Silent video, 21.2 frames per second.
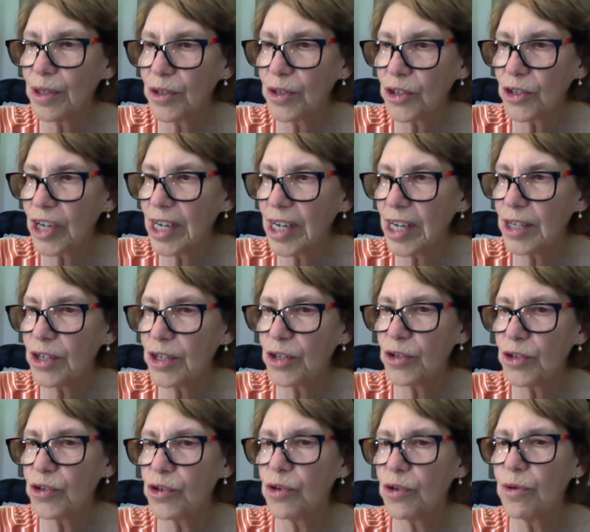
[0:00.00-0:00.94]

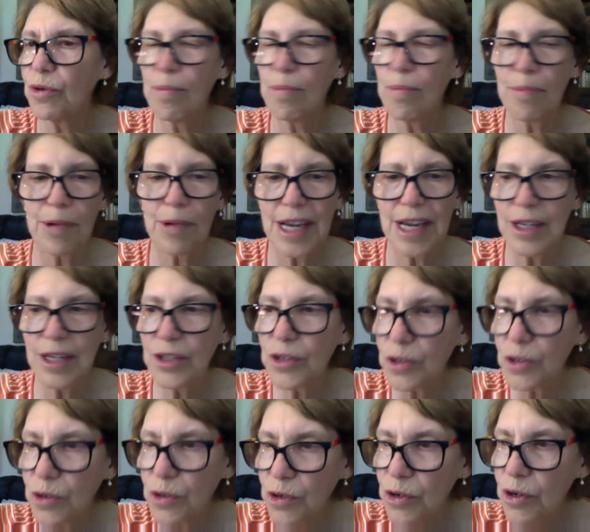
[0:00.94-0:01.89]
changes to
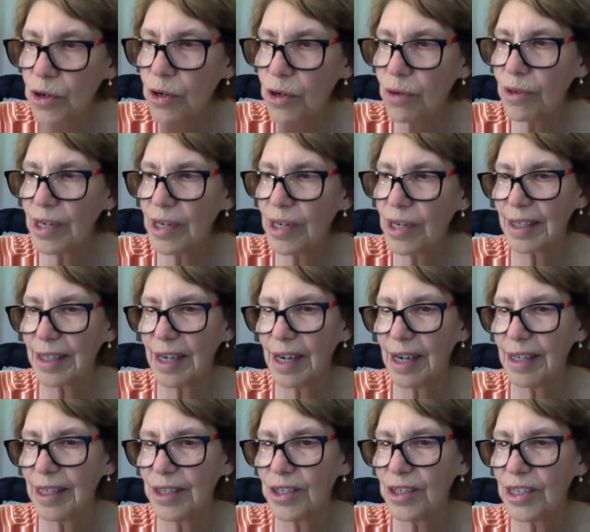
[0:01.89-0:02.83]
embrace new
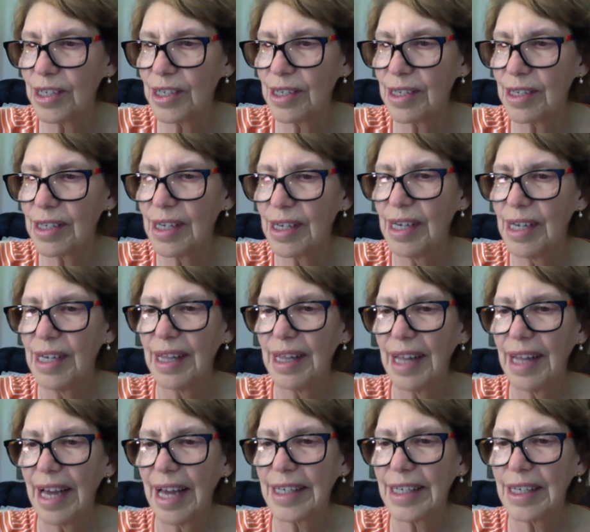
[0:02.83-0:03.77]
technologies
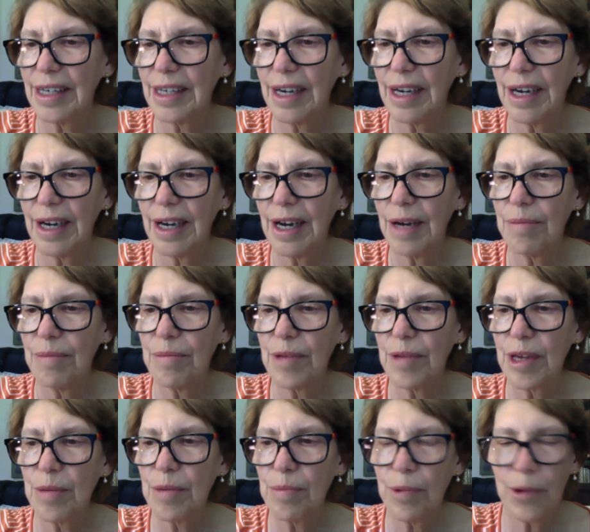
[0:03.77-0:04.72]
like
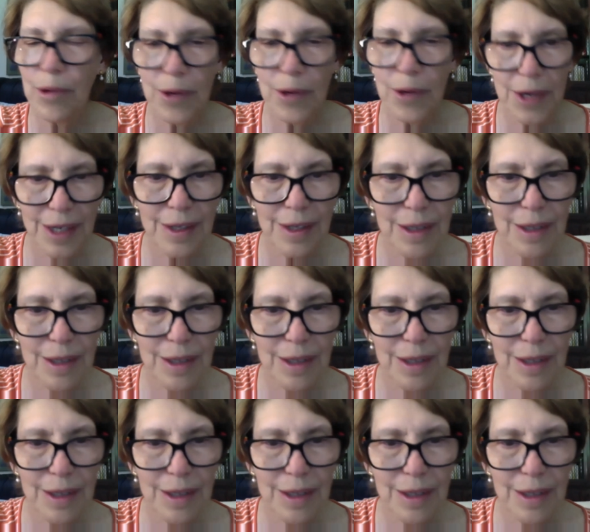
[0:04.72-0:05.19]
importing,